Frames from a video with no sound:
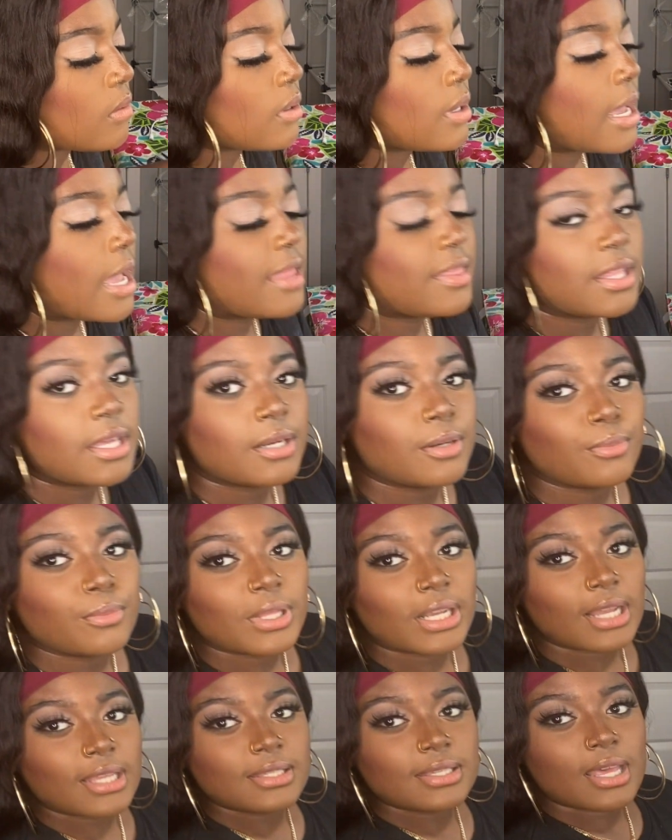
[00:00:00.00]
And then,
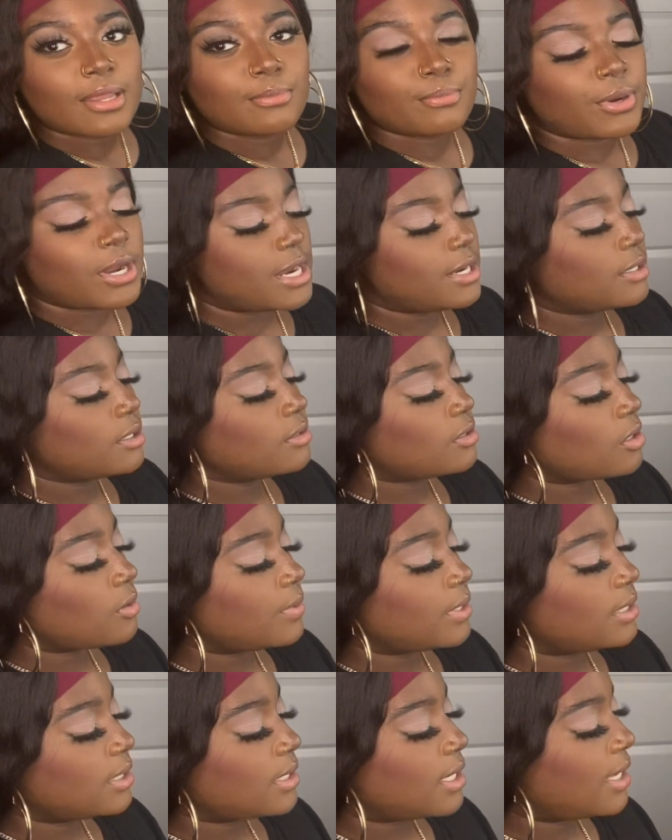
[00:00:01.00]
like I said, branding is
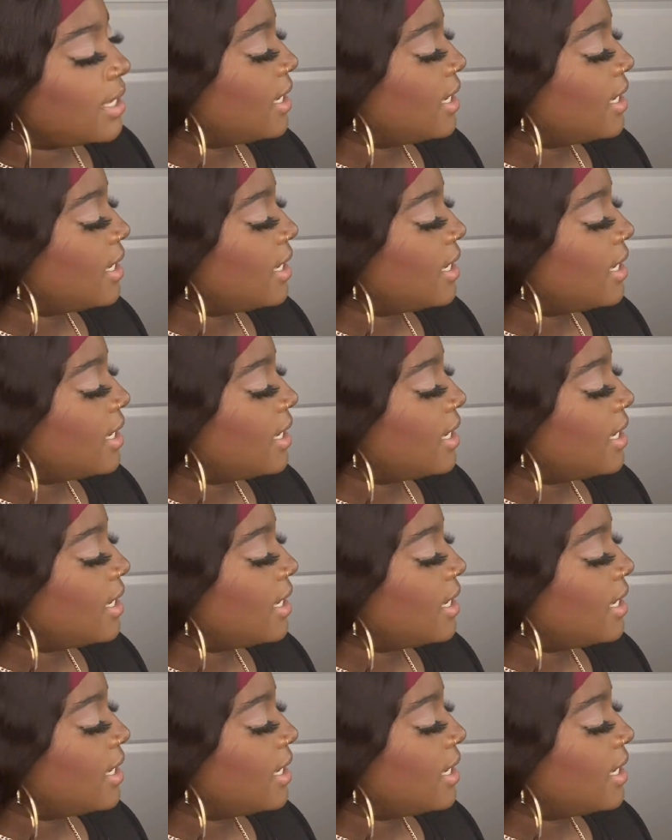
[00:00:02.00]
always key.